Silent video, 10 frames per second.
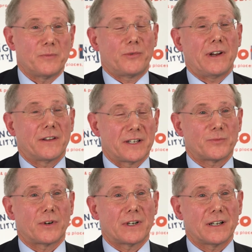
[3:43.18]
proud of this
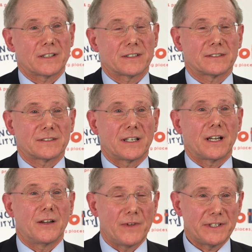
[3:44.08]
product.
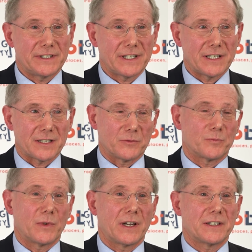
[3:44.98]
I invented it, it
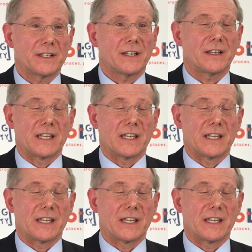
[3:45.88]
was my idea,